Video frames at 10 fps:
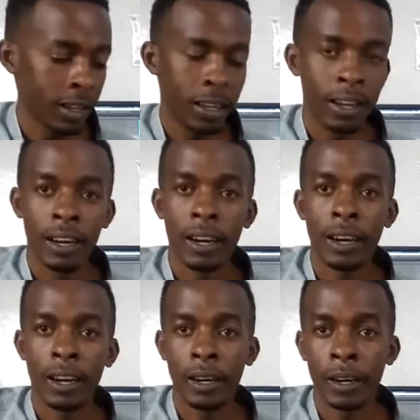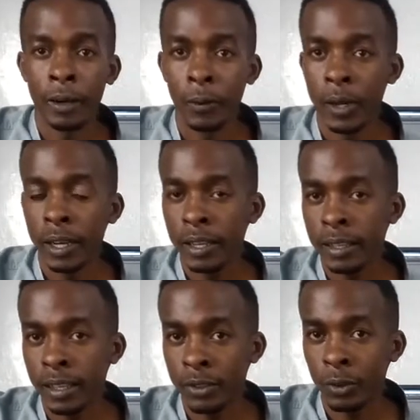Well, as
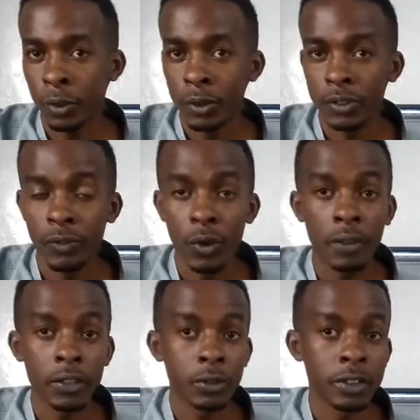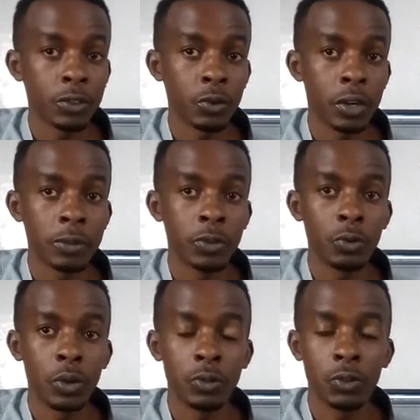always, if you have a song that you want me to do a
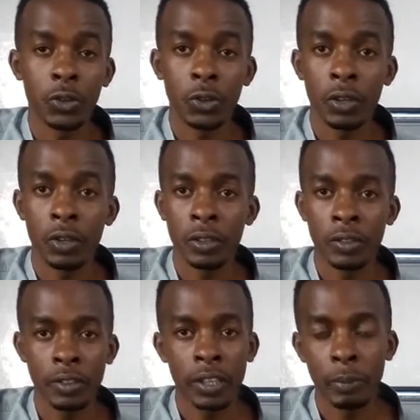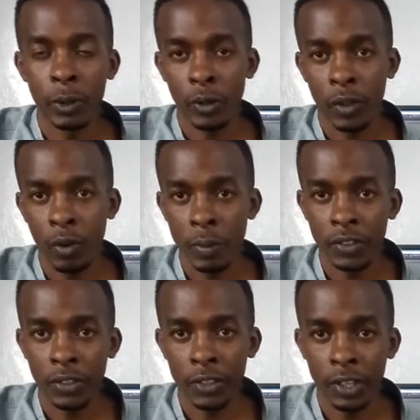tutorial on, just let me know at the comment
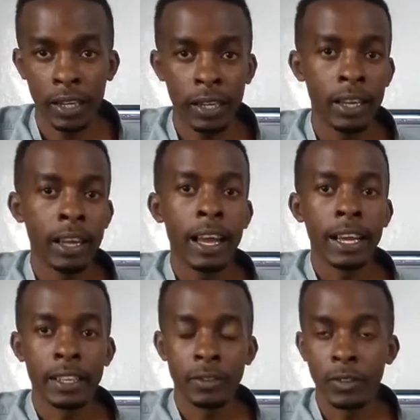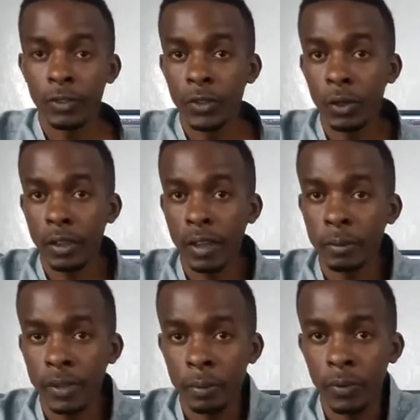area. Give this video a thumbs up if
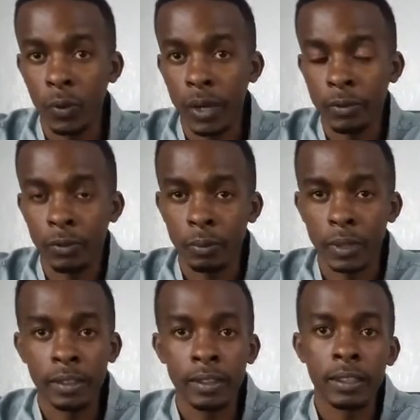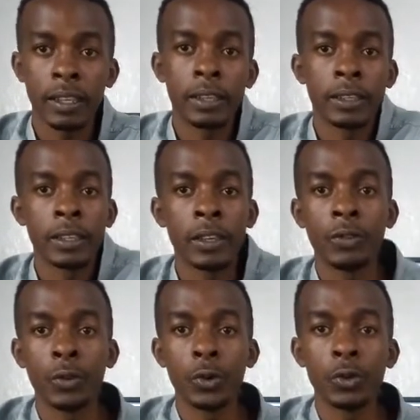you learn from it, and if you're new
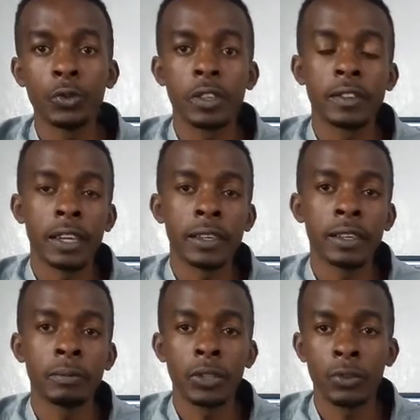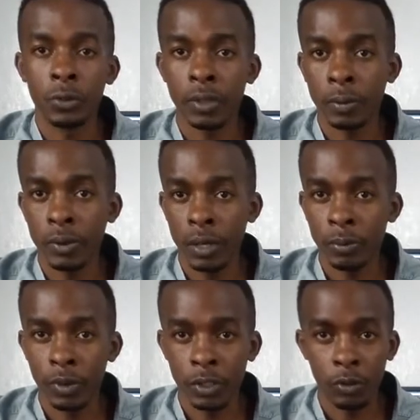to the channel, make sure you subscribe so that you
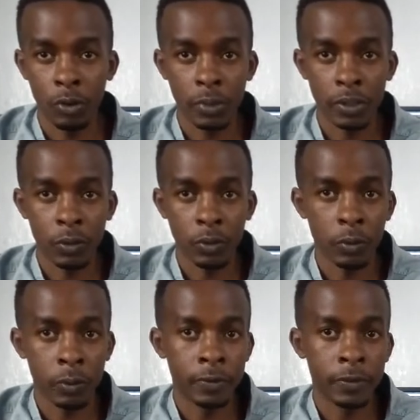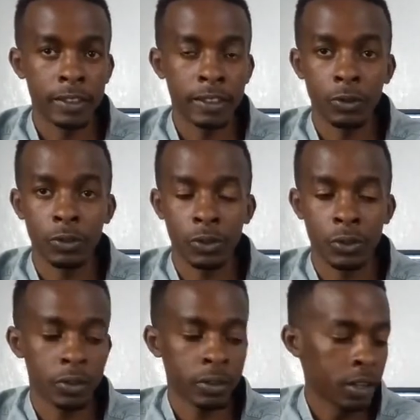don't miss out on future tutorials.
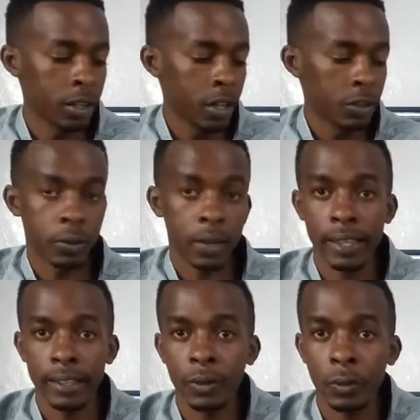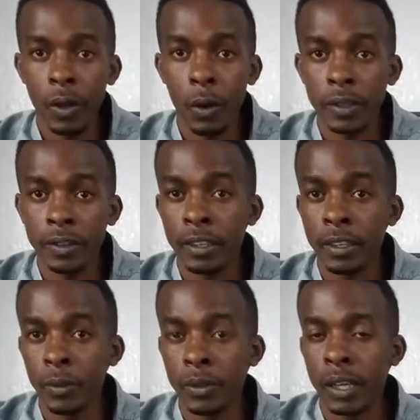So guys, without wasting any more
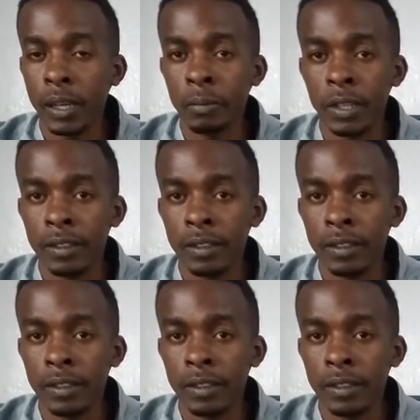time, let's kick